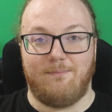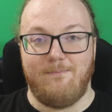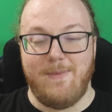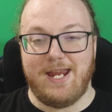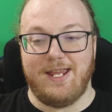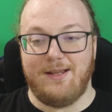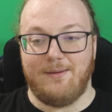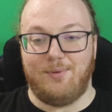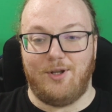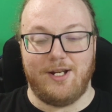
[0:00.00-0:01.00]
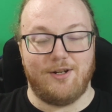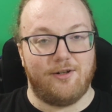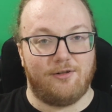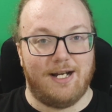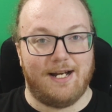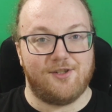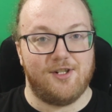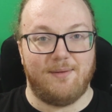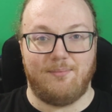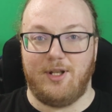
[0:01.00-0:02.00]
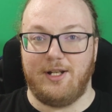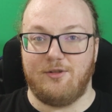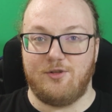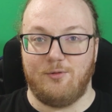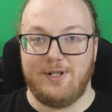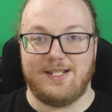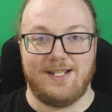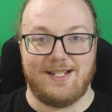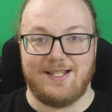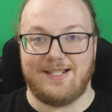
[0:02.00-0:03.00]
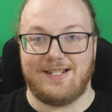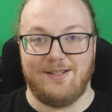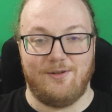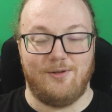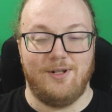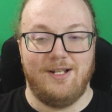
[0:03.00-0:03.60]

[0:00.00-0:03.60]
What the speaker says: making player interaction and player choices and skill